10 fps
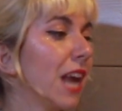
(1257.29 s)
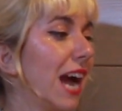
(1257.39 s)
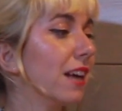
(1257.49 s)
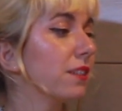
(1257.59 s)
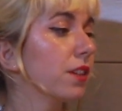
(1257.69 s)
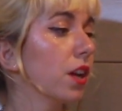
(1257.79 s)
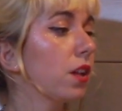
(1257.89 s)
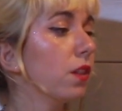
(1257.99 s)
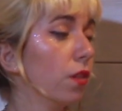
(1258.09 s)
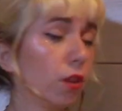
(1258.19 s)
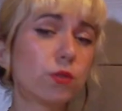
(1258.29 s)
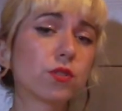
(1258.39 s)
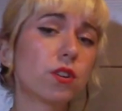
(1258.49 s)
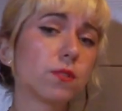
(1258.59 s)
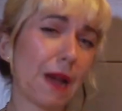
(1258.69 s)
and lose
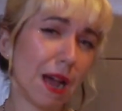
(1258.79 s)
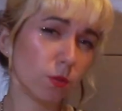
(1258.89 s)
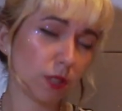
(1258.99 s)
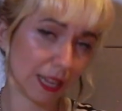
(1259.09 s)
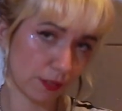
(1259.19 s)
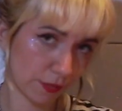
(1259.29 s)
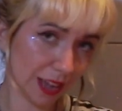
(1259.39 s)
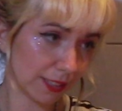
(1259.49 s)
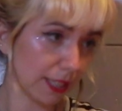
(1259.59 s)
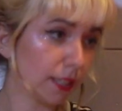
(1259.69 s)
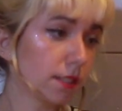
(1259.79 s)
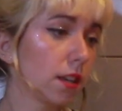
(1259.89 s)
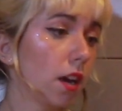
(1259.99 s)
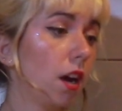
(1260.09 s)
those pounds and fatties,